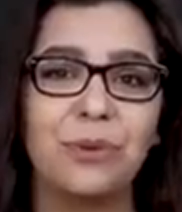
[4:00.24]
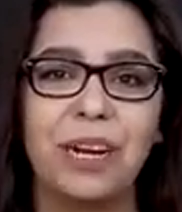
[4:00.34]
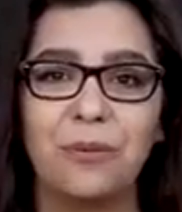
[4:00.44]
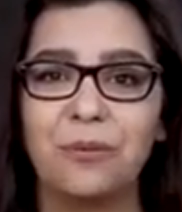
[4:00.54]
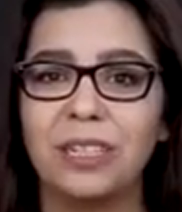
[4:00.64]

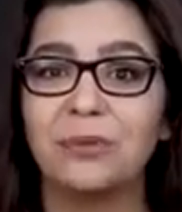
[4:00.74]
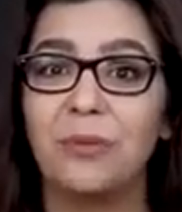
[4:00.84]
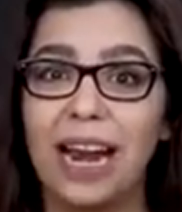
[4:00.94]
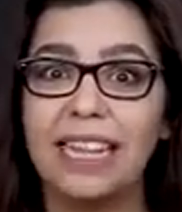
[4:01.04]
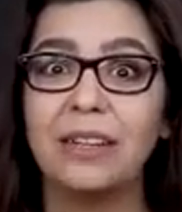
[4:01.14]
what it was
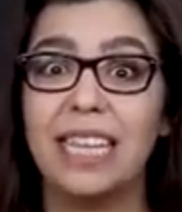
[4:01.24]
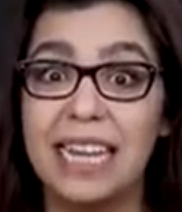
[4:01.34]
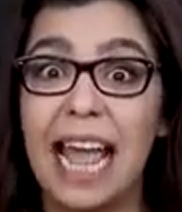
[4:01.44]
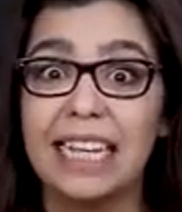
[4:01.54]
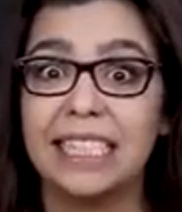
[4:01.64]
right, they
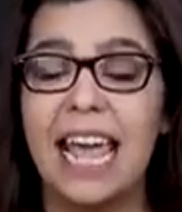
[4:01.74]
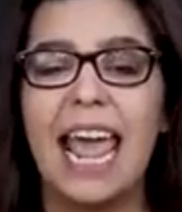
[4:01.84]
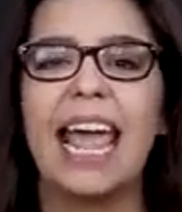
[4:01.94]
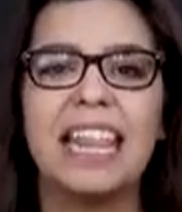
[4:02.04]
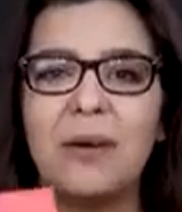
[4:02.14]
said yes.
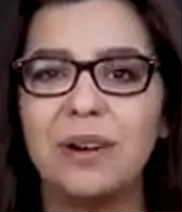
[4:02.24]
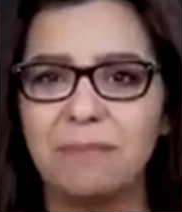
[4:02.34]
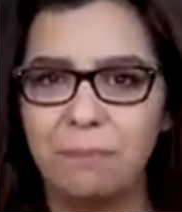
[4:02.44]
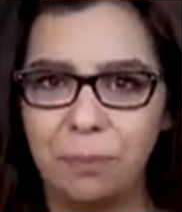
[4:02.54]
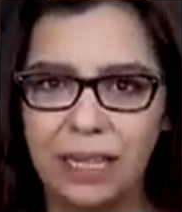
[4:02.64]
And they
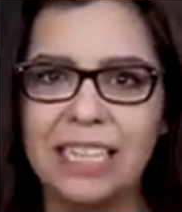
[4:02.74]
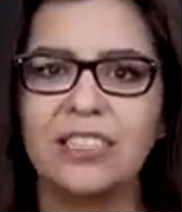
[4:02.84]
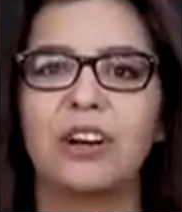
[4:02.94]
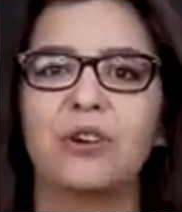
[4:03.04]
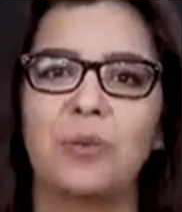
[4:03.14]
would
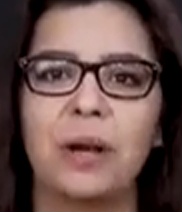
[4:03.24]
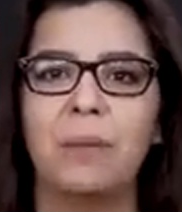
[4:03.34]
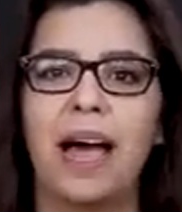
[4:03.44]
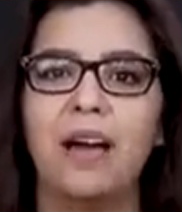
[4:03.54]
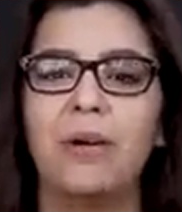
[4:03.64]
place it on
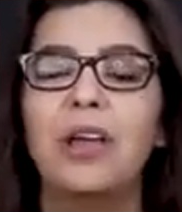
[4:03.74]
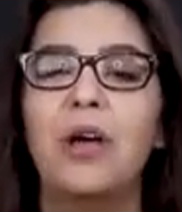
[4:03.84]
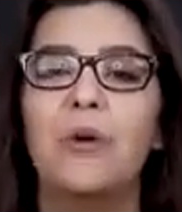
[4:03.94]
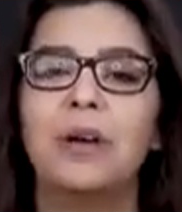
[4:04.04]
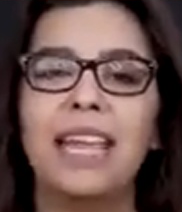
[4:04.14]
one pile.
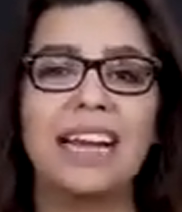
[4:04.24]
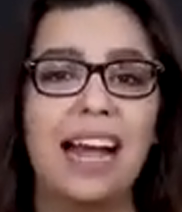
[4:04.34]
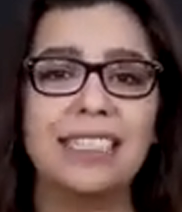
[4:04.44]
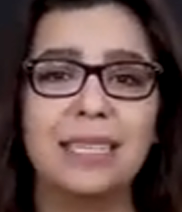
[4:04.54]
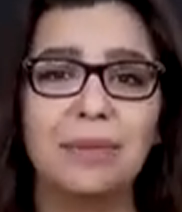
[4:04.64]
When they
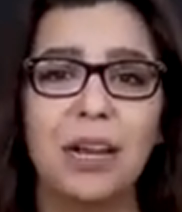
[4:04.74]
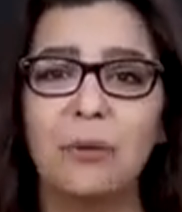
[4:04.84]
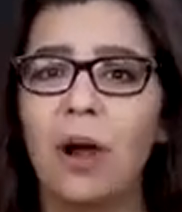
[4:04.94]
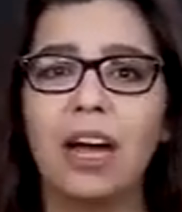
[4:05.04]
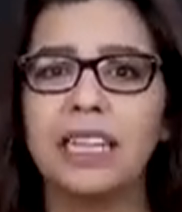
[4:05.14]
got
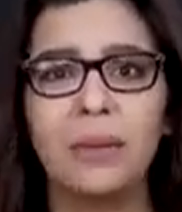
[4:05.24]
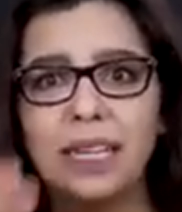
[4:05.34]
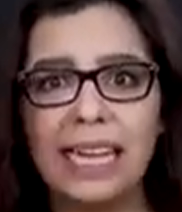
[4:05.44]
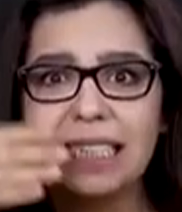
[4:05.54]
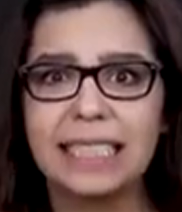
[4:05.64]
something wrong, they
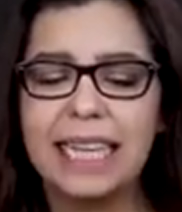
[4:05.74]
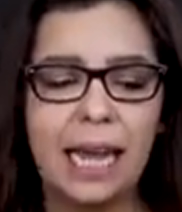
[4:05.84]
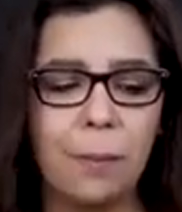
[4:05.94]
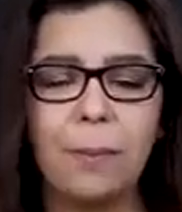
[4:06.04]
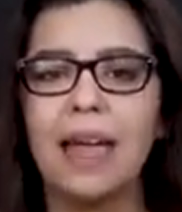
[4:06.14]
were like,
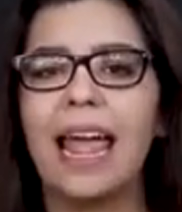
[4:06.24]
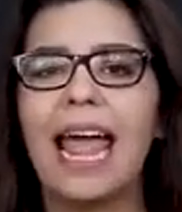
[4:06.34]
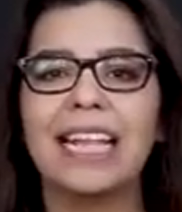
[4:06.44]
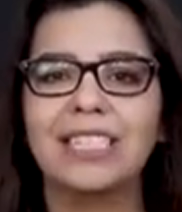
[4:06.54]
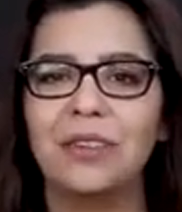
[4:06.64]
skip.
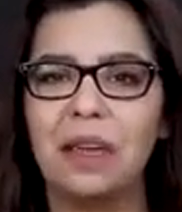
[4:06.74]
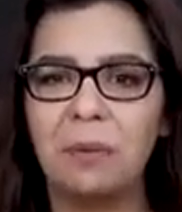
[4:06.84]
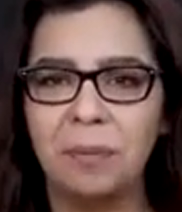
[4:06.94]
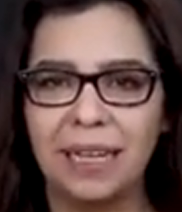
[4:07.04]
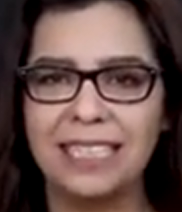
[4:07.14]
And so they
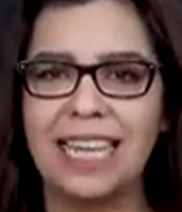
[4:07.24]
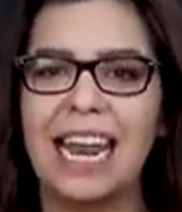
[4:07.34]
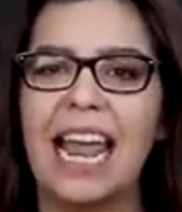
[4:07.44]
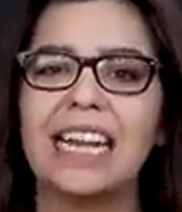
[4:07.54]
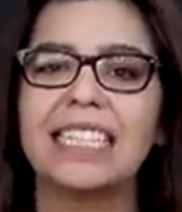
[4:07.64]
would place
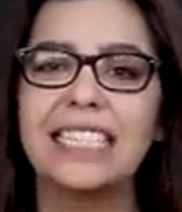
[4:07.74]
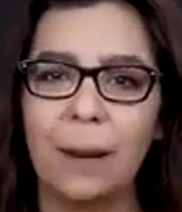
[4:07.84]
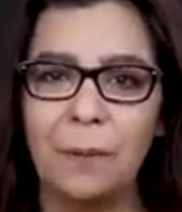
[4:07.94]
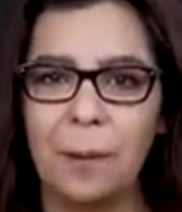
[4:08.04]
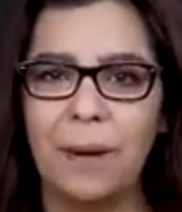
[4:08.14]
it in a
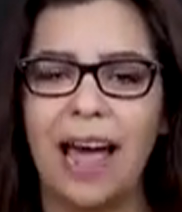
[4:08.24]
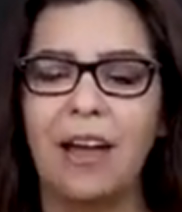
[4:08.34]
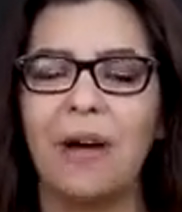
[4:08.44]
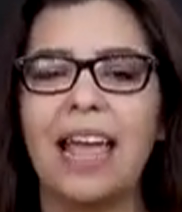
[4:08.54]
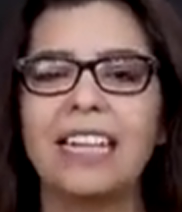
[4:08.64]
separate
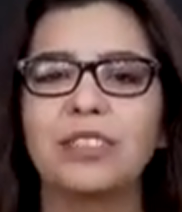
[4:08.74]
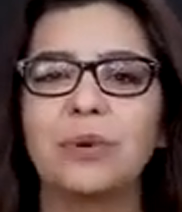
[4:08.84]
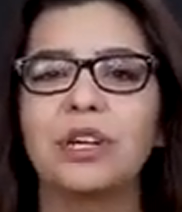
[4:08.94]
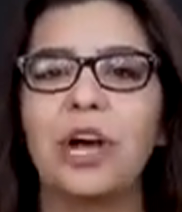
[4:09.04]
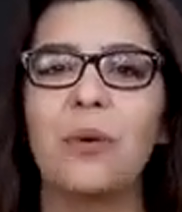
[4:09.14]
pile and
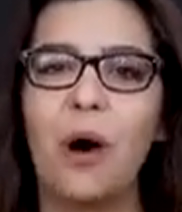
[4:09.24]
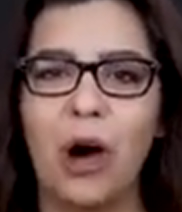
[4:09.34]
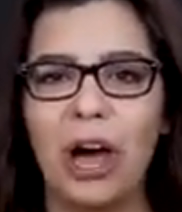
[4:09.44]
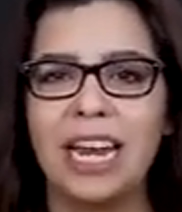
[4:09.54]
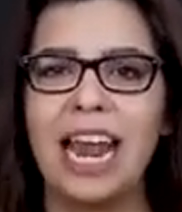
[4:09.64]
this would go
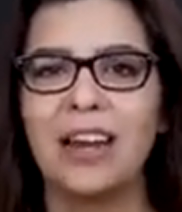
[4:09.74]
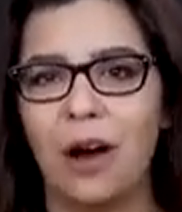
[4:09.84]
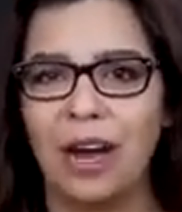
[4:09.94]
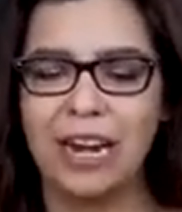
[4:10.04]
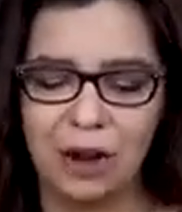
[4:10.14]
on and
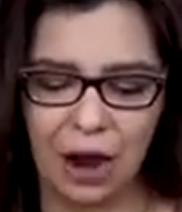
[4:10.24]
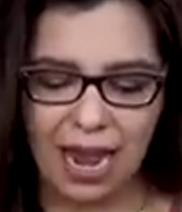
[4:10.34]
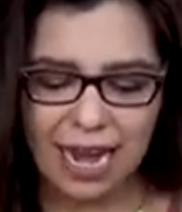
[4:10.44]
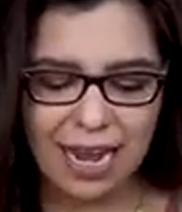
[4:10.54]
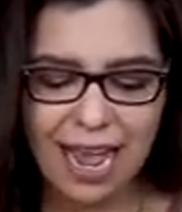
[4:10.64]
on and
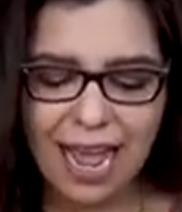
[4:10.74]
on.